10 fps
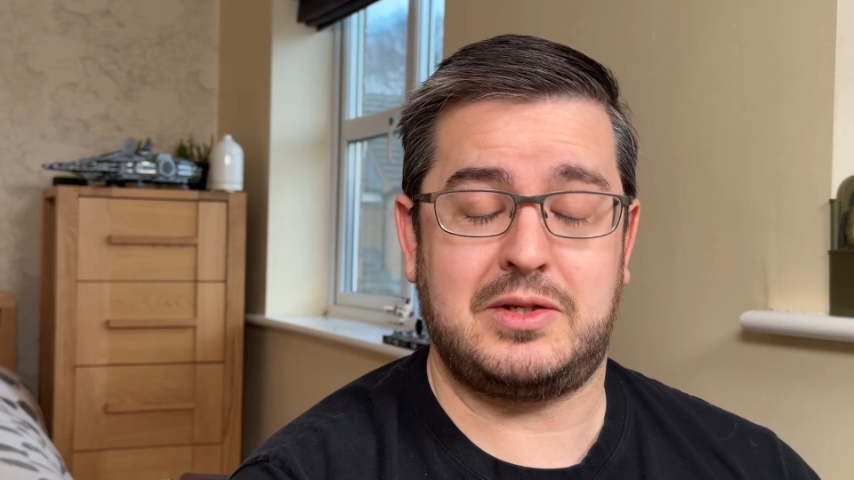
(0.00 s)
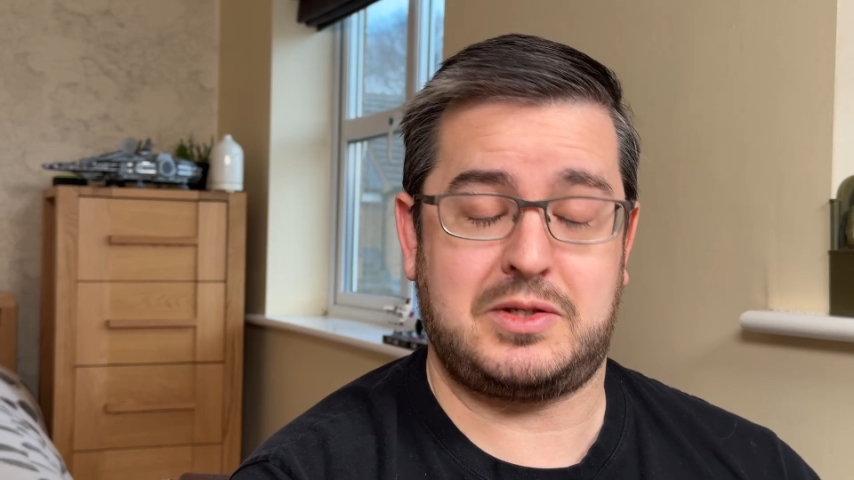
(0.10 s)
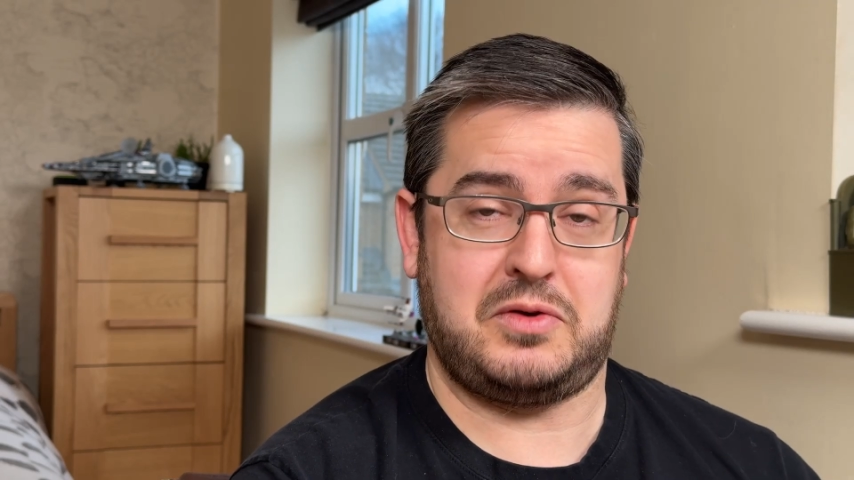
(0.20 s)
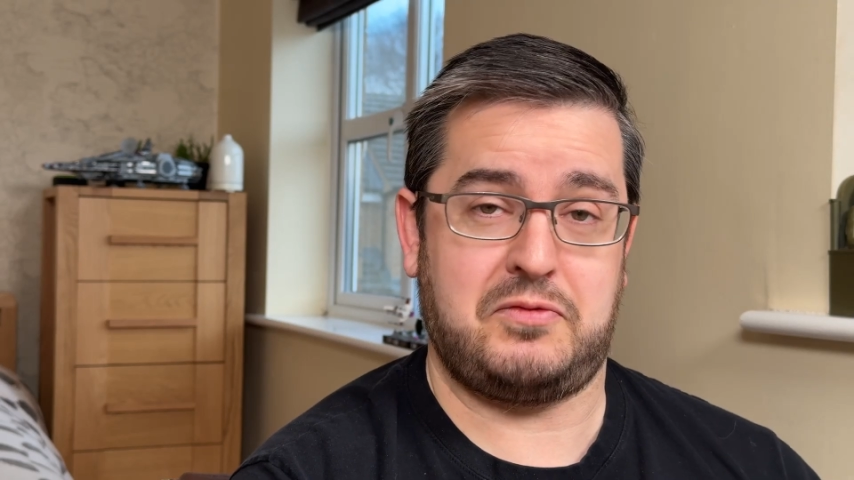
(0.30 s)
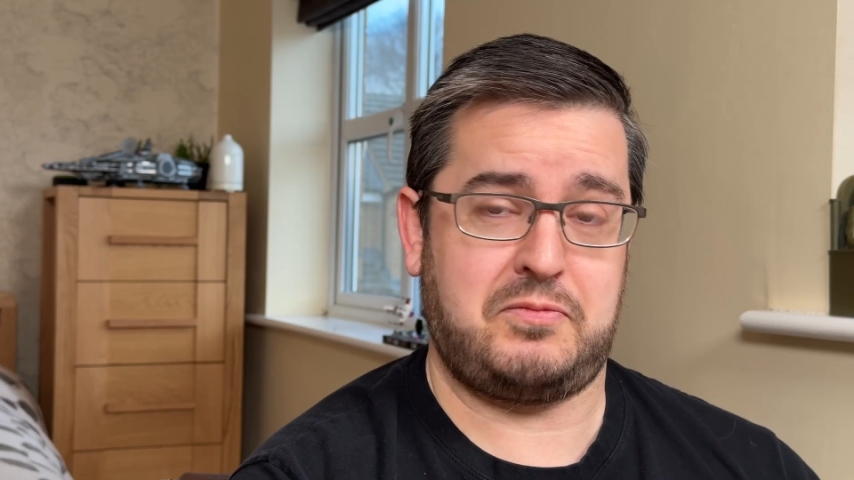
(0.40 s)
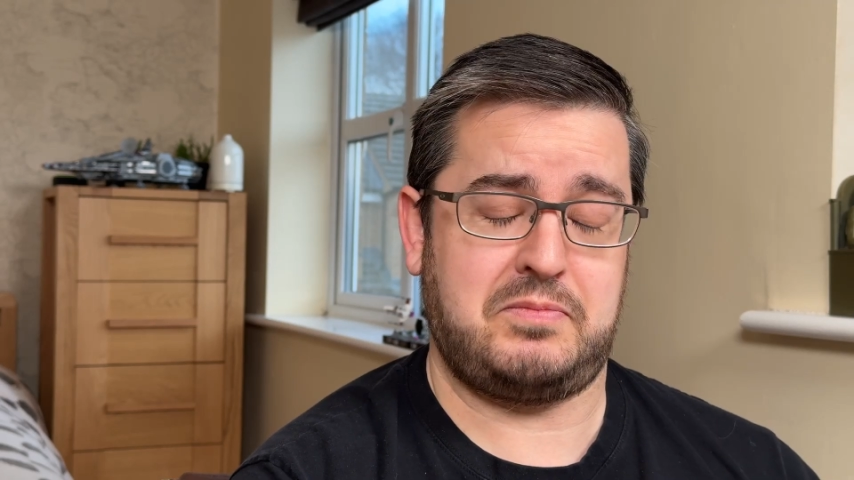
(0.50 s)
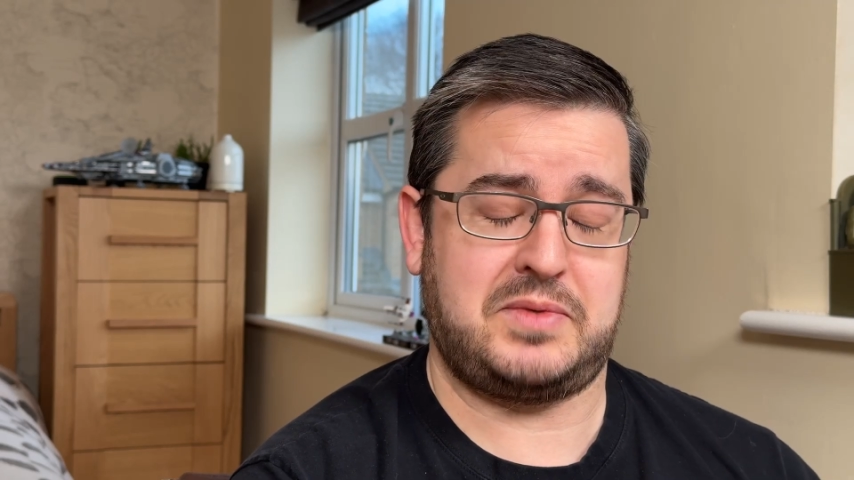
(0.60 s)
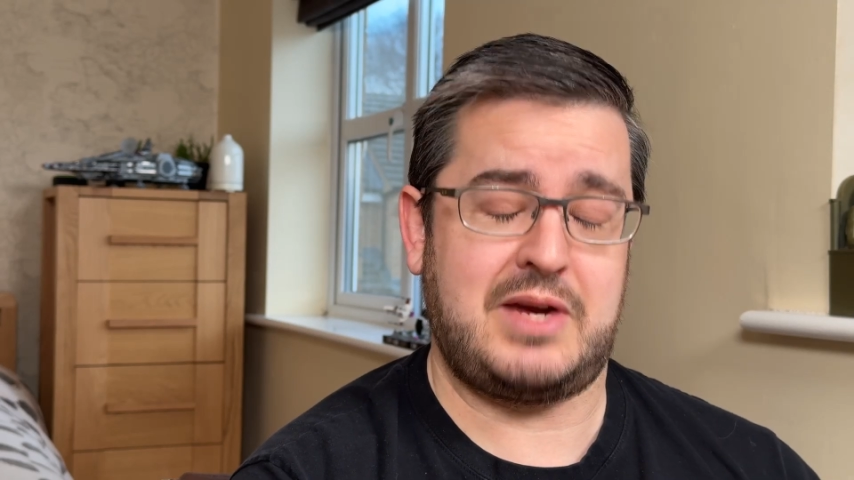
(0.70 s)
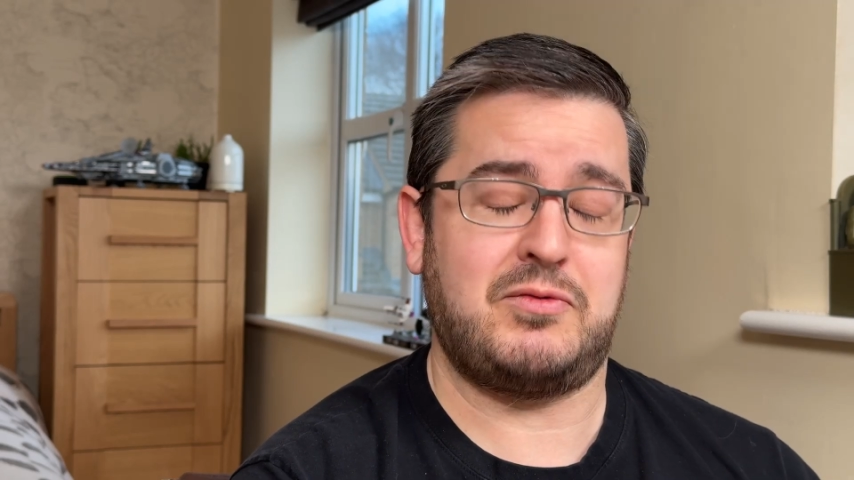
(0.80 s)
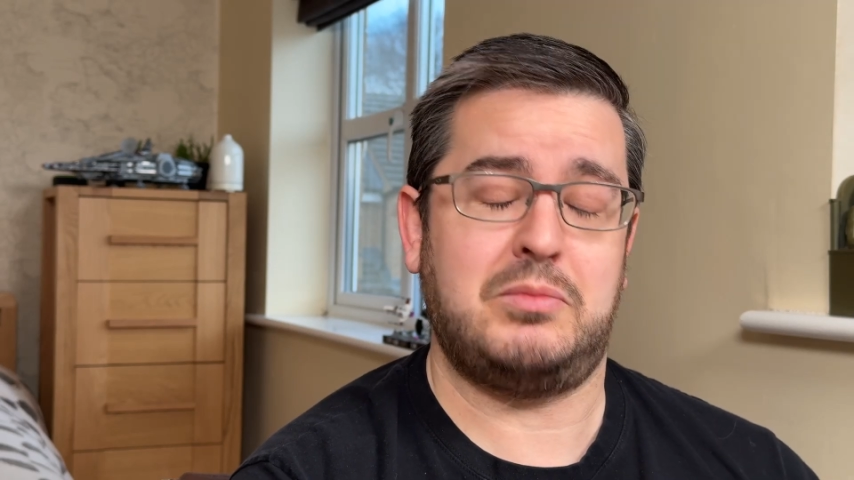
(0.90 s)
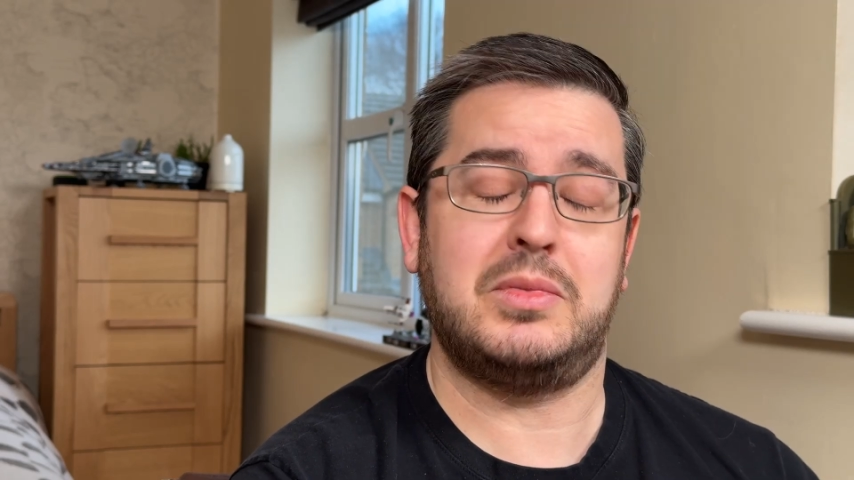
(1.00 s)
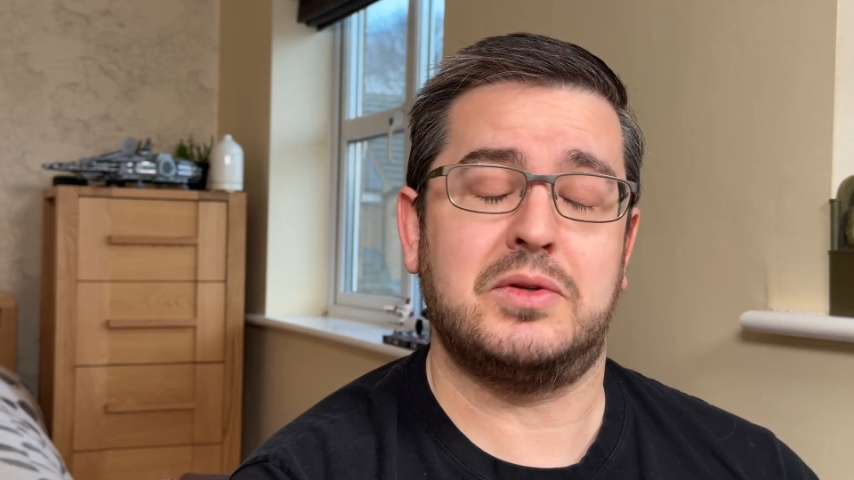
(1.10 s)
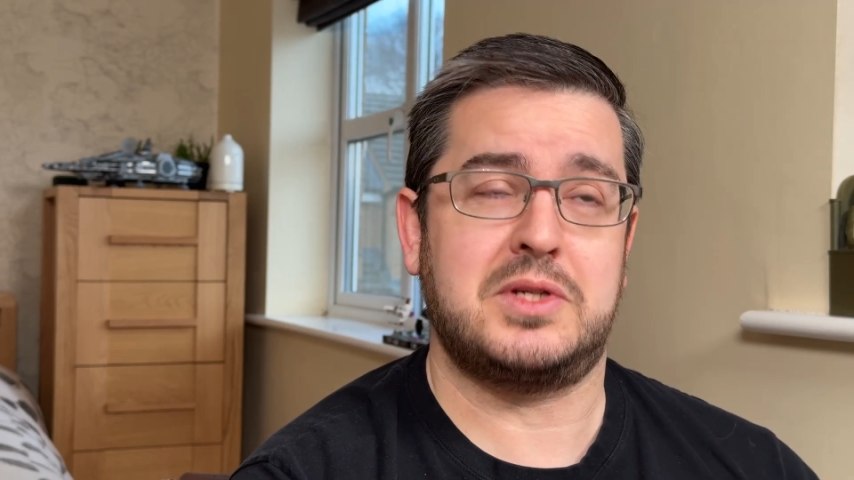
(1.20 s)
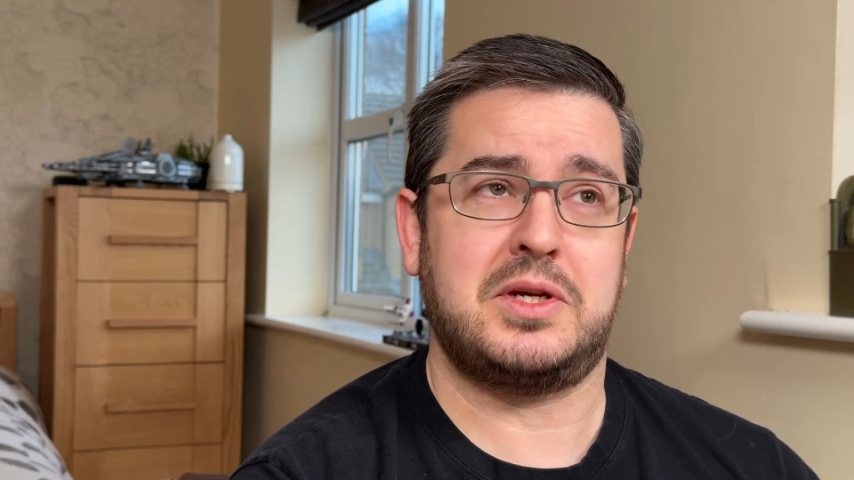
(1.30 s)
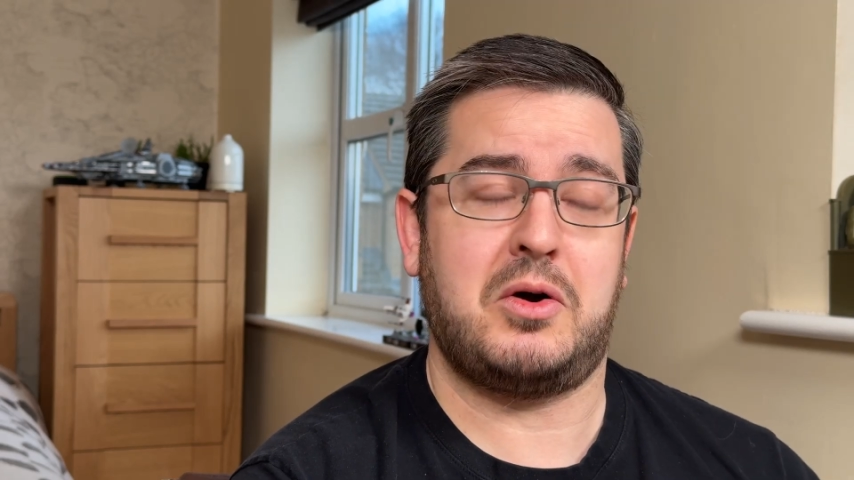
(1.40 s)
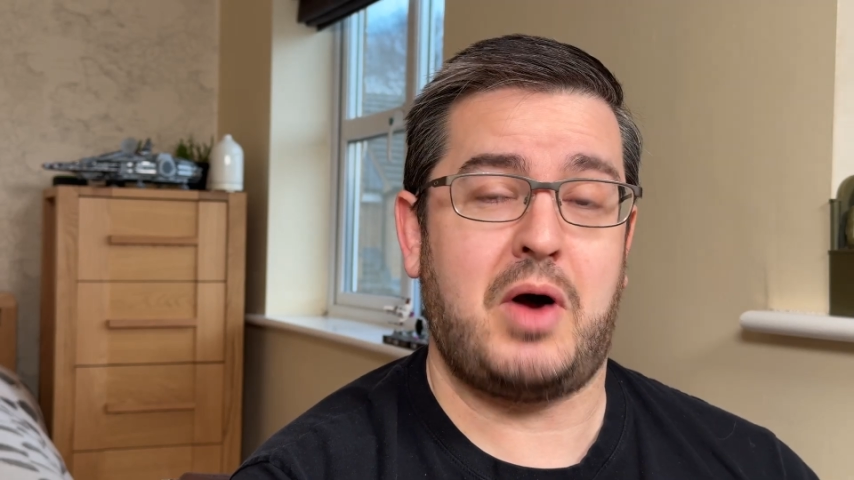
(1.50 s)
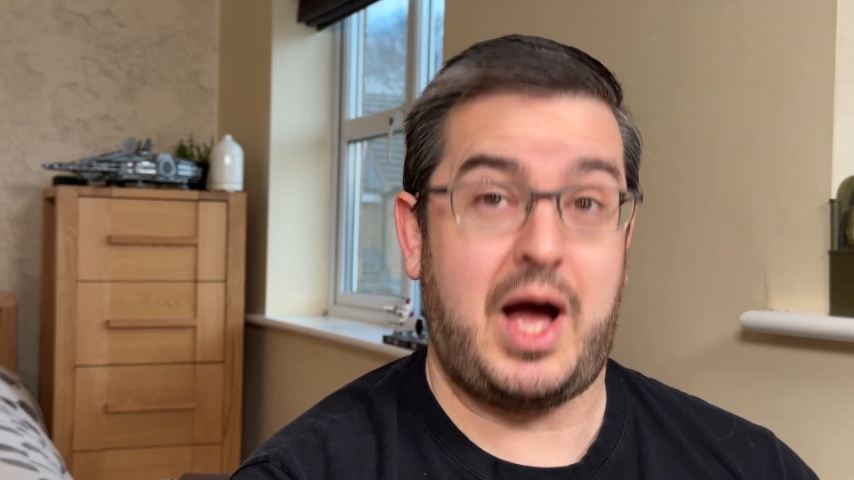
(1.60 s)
stuff several months ago,